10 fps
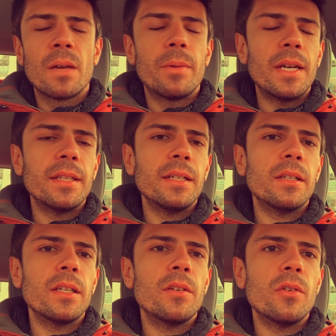but I
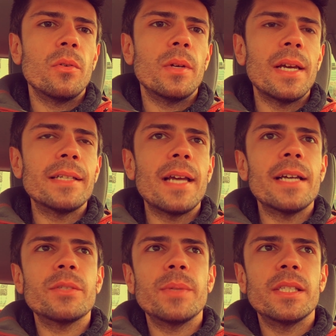think, you know, as,
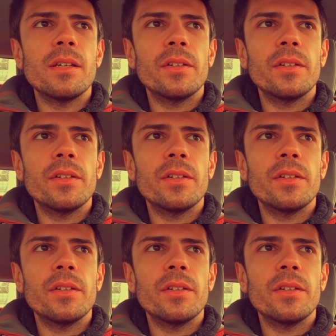as, we see